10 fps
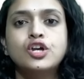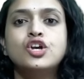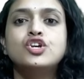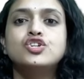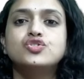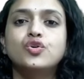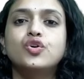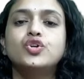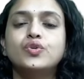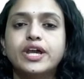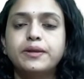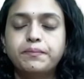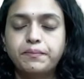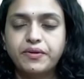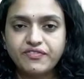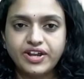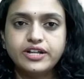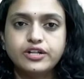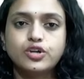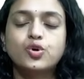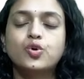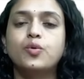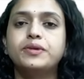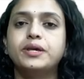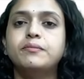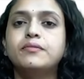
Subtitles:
So you can prevent chromium